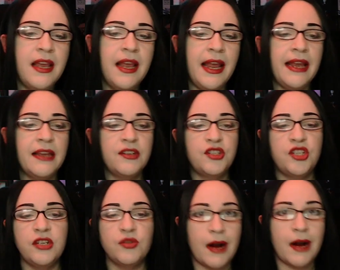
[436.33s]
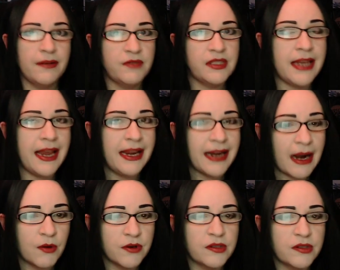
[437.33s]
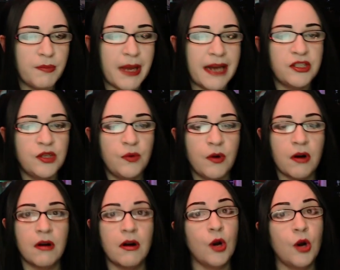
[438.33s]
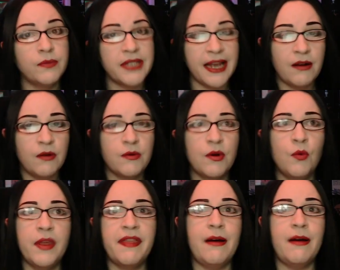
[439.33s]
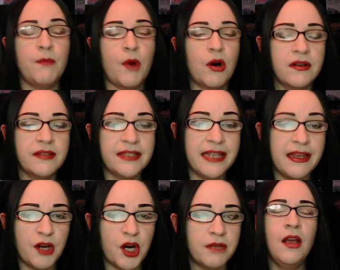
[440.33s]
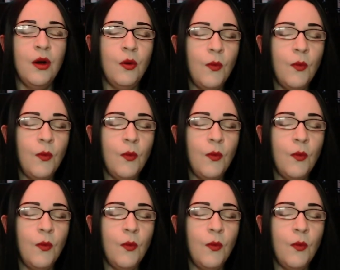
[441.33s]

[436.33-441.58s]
And she drives the 8 hours back to her hometown without Mark seeing her.